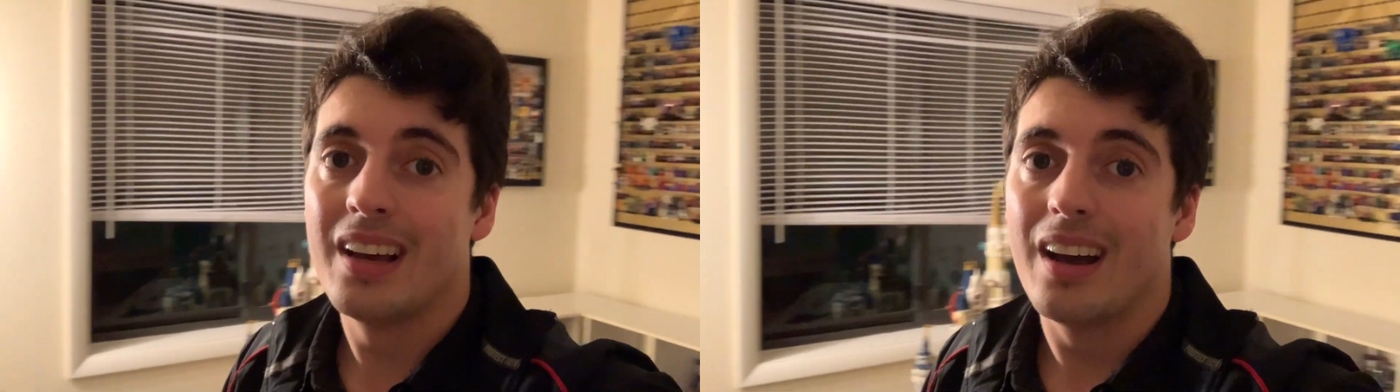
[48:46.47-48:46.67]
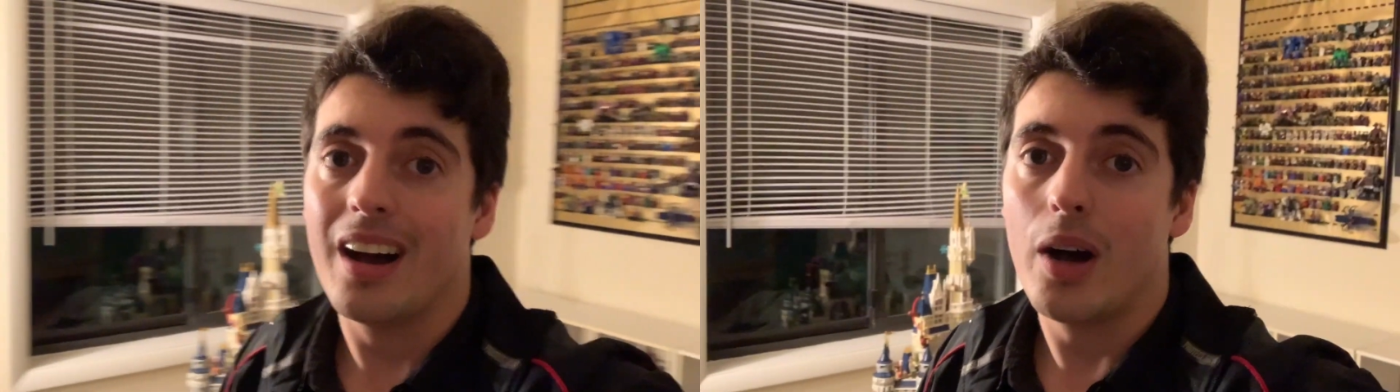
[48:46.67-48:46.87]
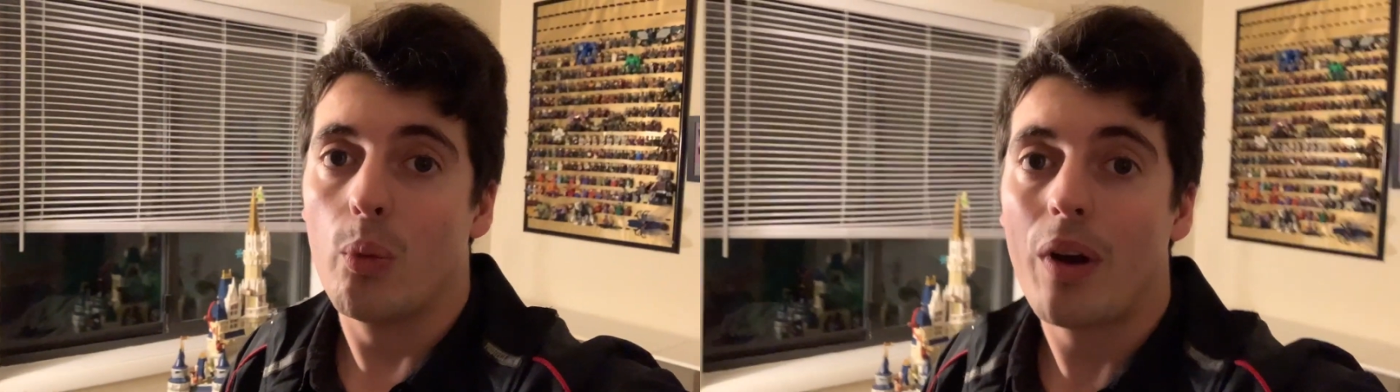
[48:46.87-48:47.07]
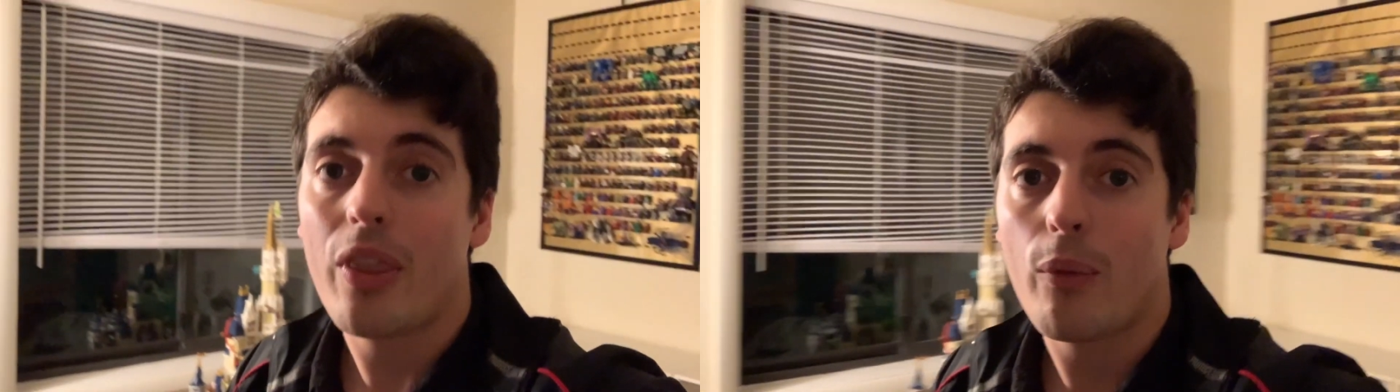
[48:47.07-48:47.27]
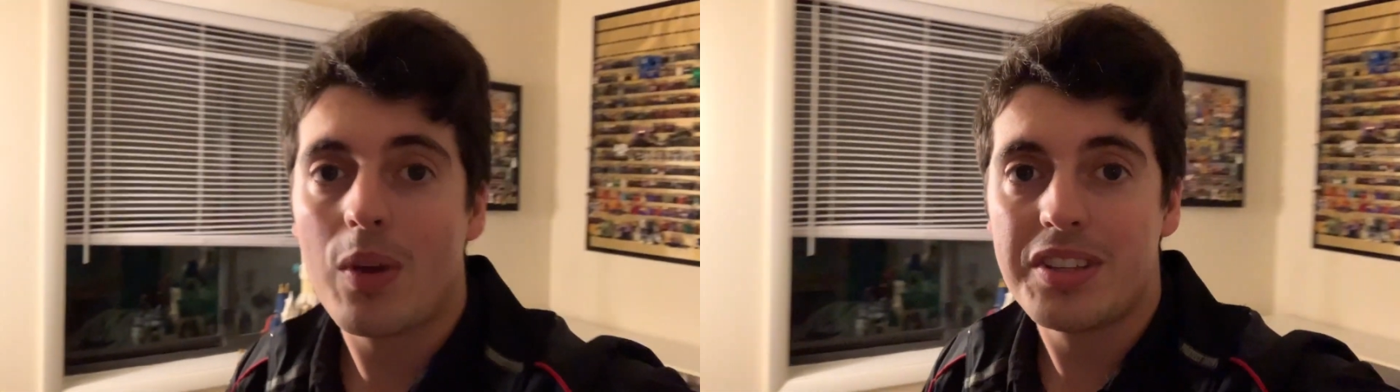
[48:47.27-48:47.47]
One of
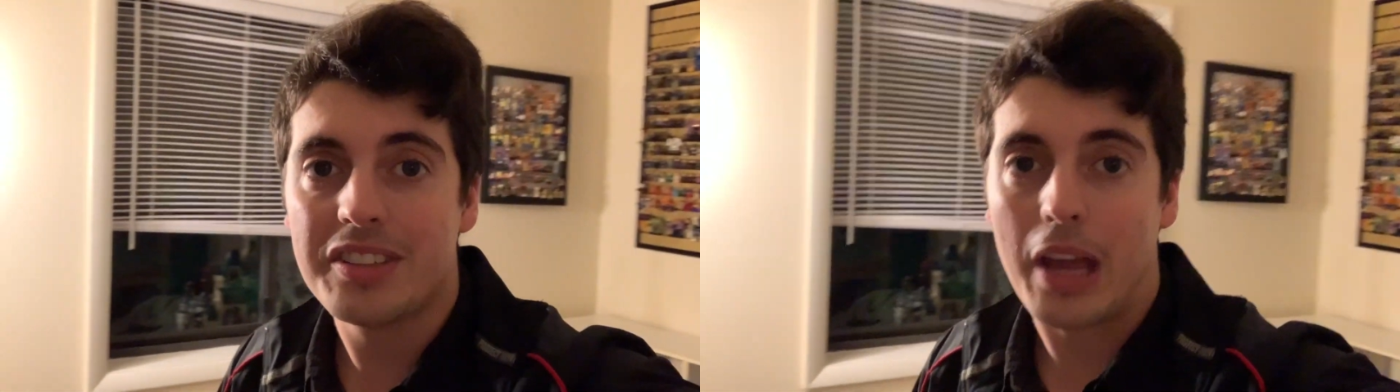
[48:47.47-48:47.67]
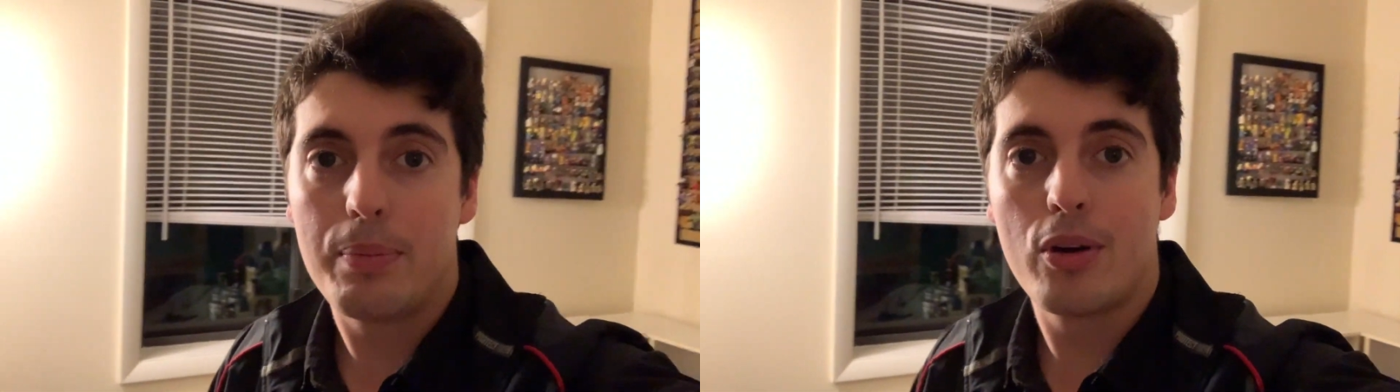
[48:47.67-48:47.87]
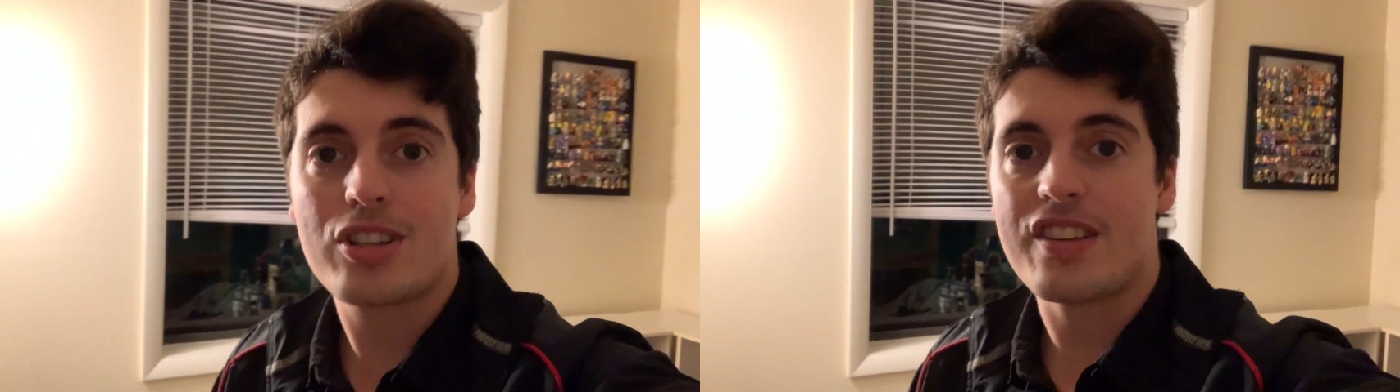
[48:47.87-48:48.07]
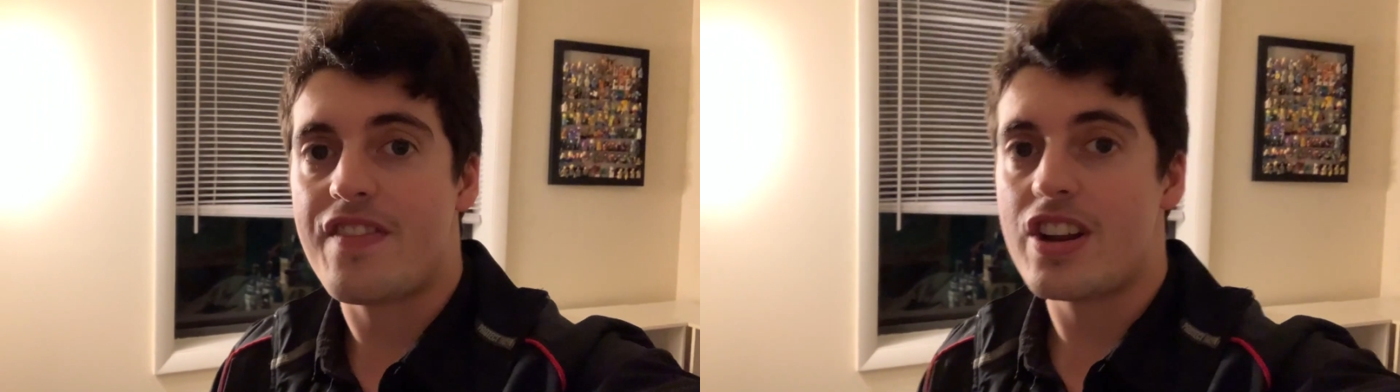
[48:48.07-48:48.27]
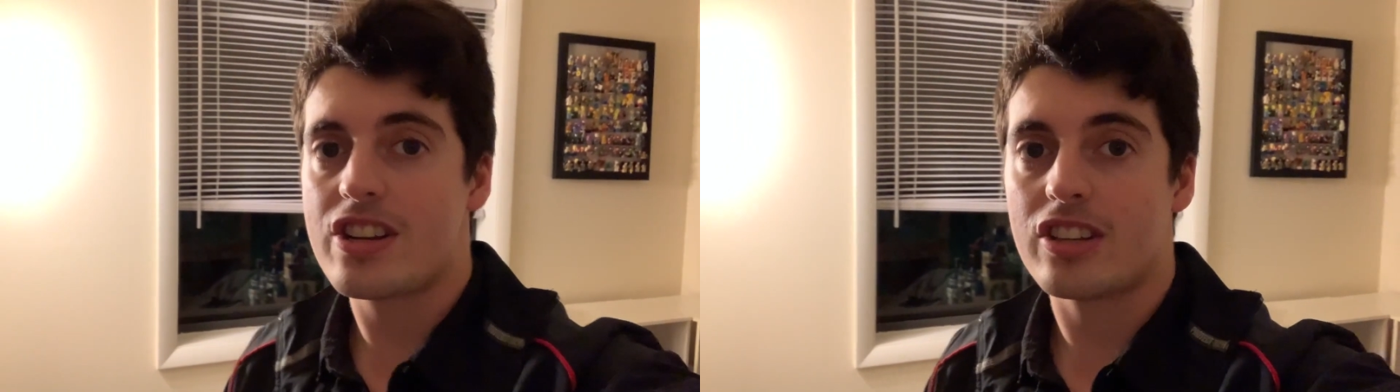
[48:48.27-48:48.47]
the reasons I pushed to
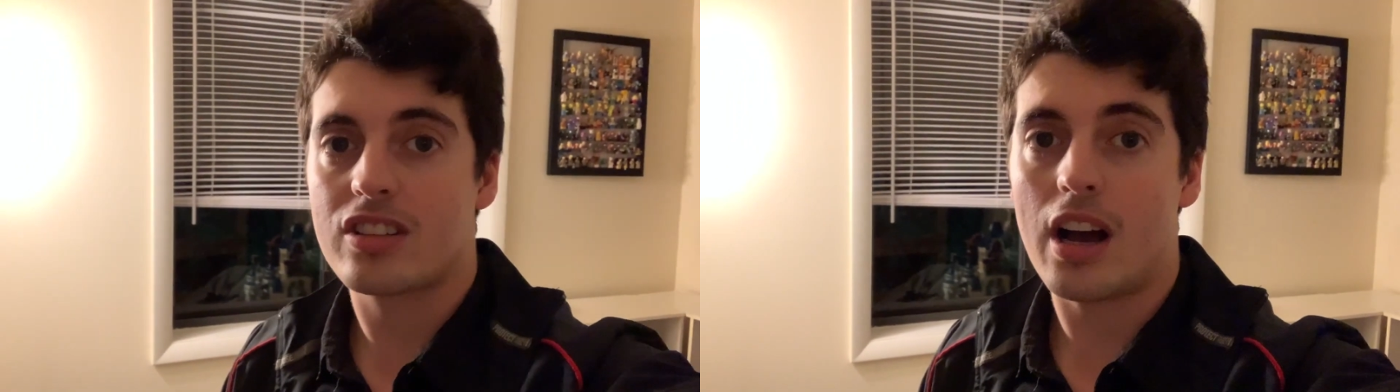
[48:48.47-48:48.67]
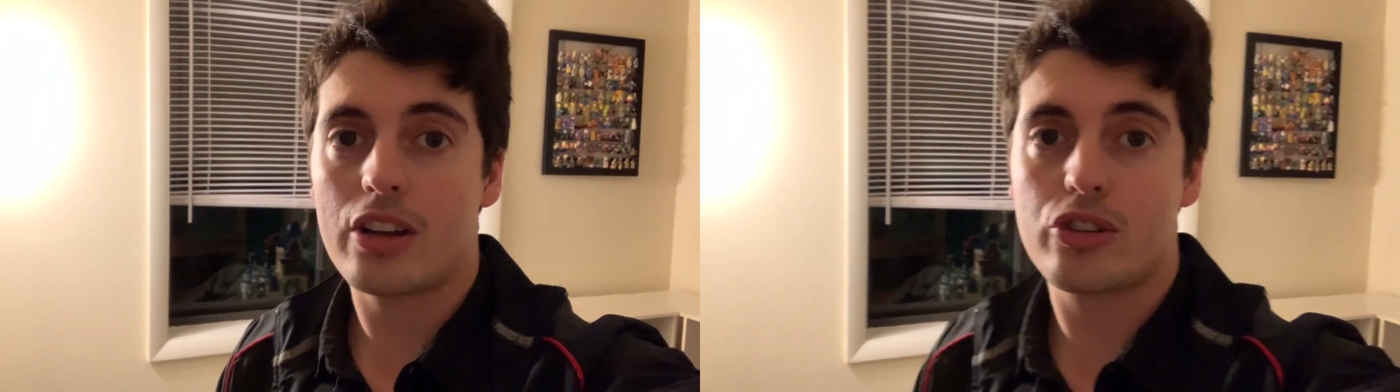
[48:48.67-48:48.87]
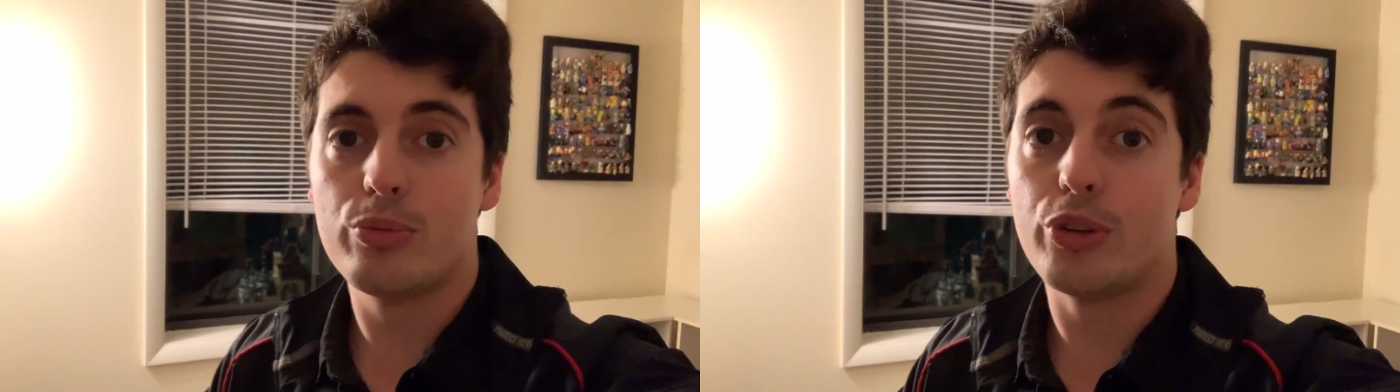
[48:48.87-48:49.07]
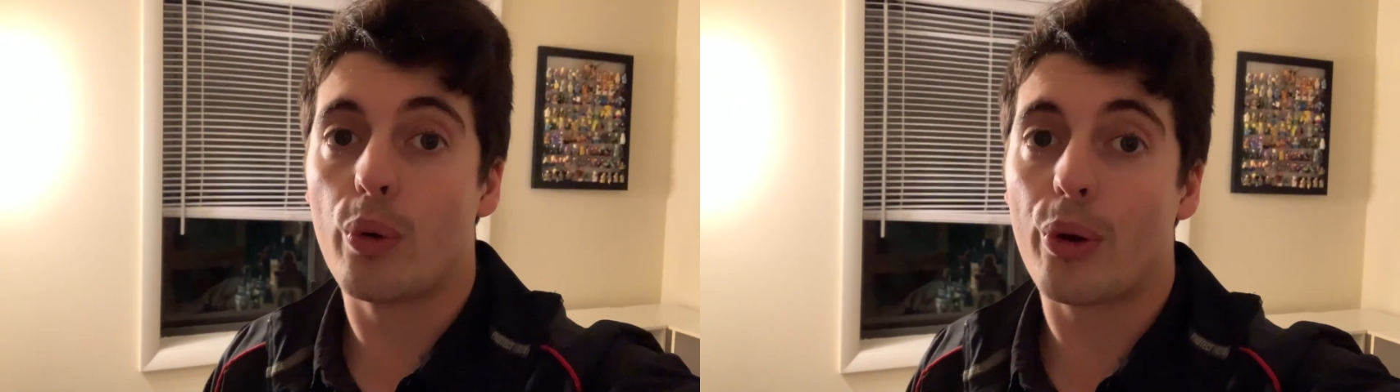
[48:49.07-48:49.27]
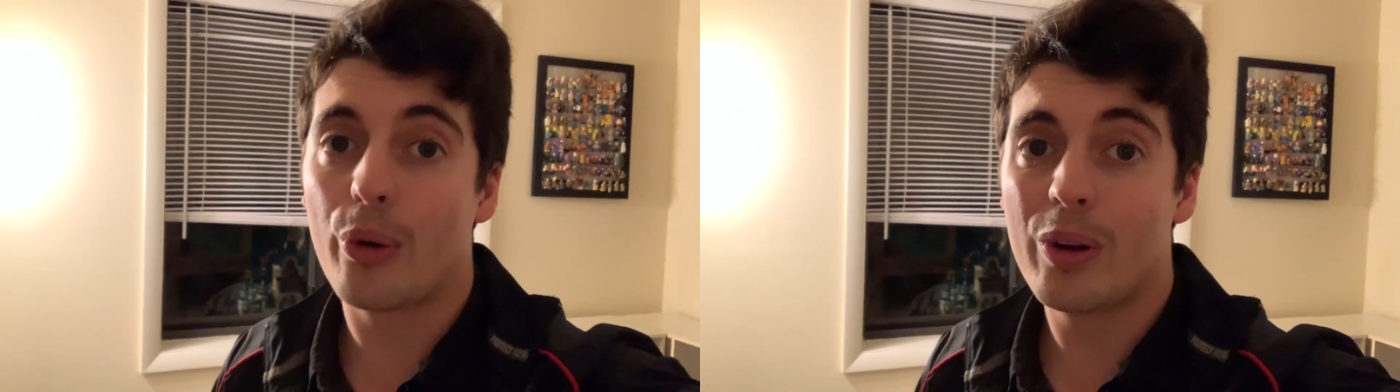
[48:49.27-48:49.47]
finish this costume so
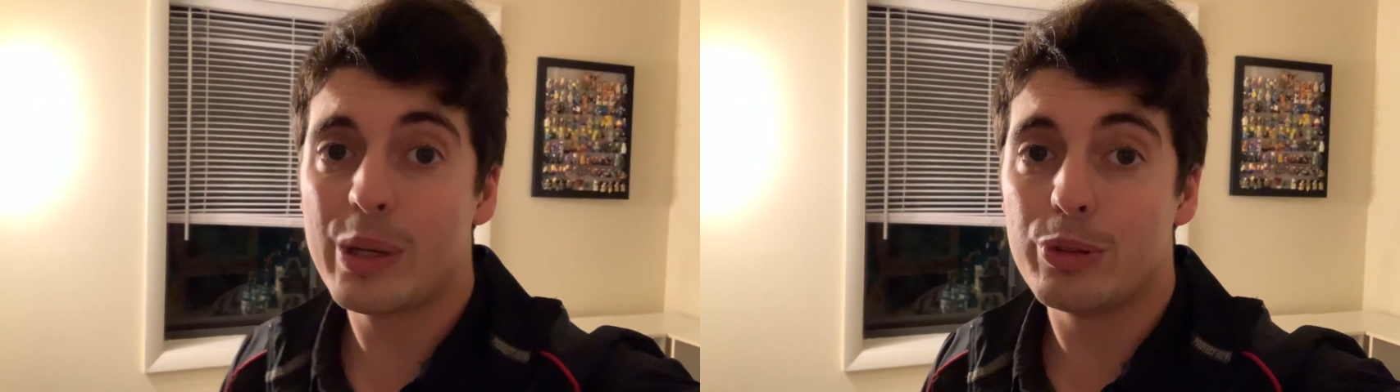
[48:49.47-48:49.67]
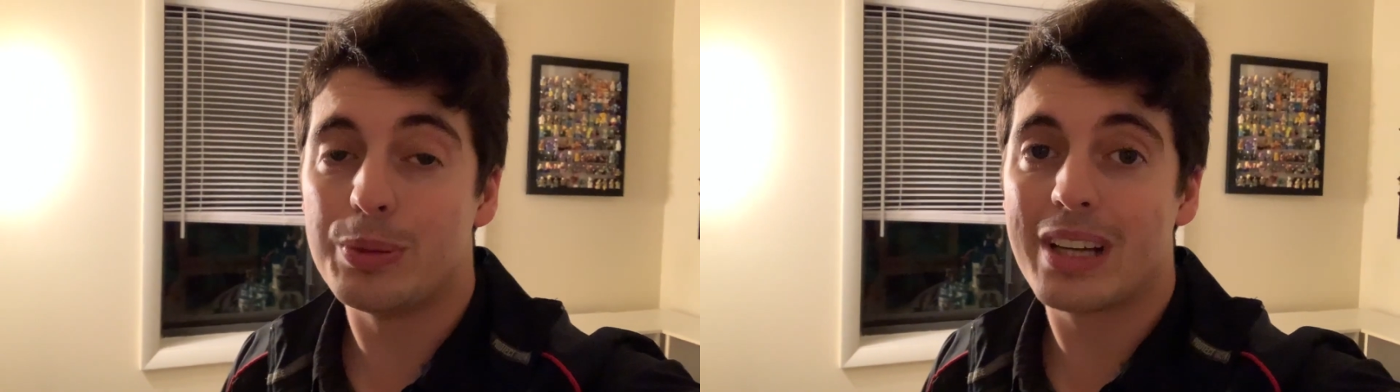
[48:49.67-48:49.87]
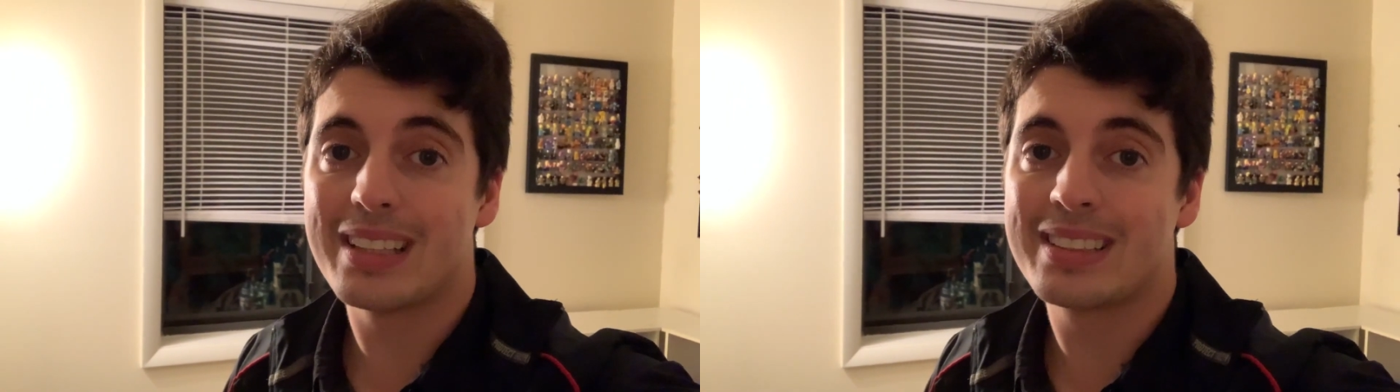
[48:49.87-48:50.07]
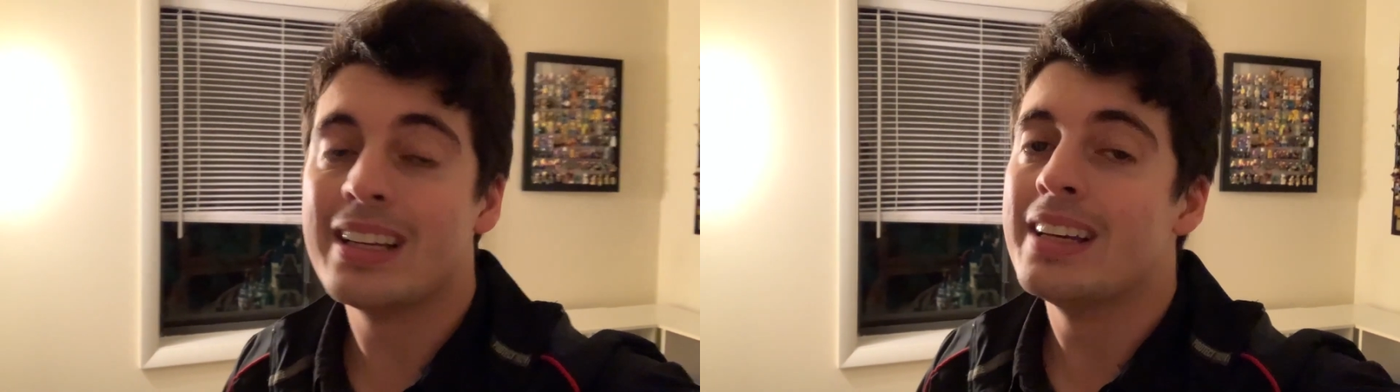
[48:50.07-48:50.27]
early was because